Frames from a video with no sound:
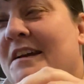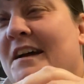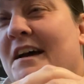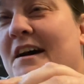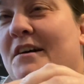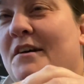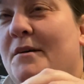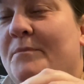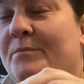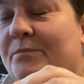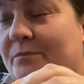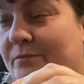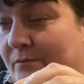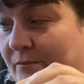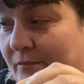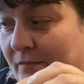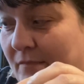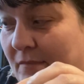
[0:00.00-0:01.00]
I
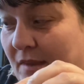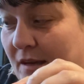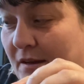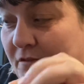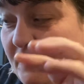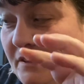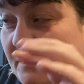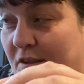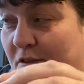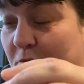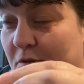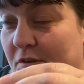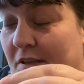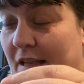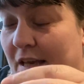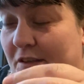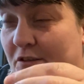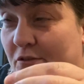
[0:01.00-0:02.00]
think this one's
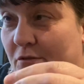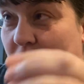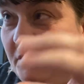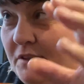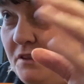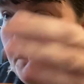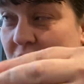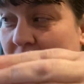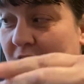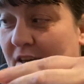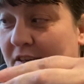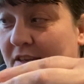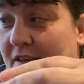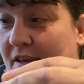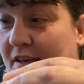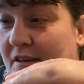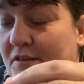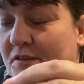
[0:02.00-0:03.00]
lighter on this side
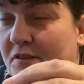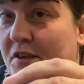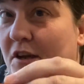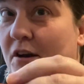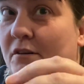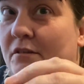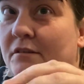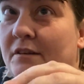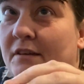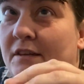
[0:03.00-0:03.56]
here. So